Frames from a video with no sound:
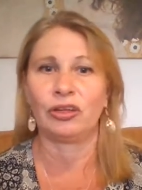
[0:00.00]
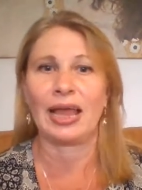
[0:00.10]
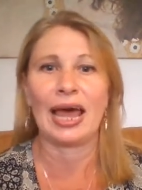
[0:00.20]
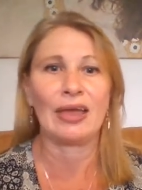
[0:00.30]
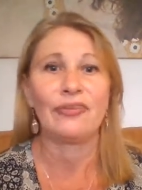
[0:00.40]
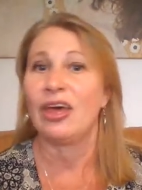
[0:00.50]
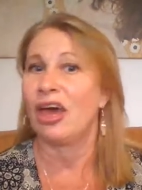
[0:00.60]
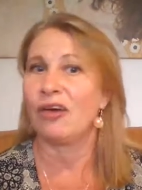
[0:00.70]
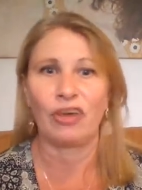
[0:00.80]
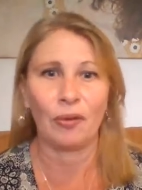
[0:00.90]
life,
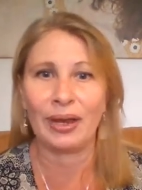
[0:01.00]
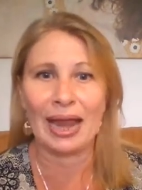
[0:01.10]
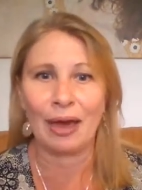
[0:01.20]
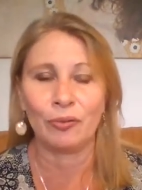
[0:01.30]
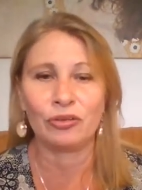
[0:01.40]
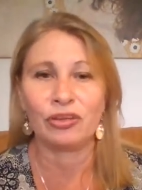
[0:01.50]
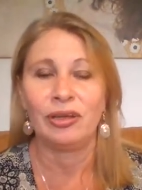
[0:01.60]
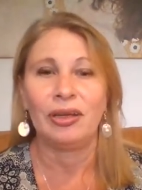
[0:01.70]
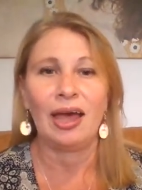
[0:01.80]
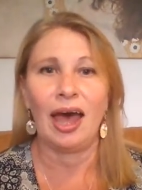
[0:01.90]
of going out,
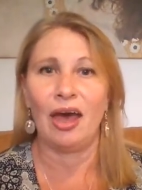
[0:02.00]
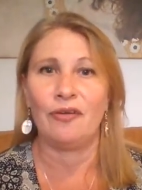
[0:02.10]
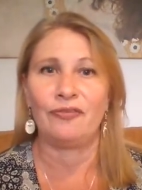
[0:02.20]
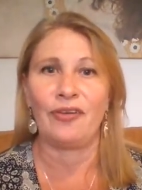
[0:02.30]
of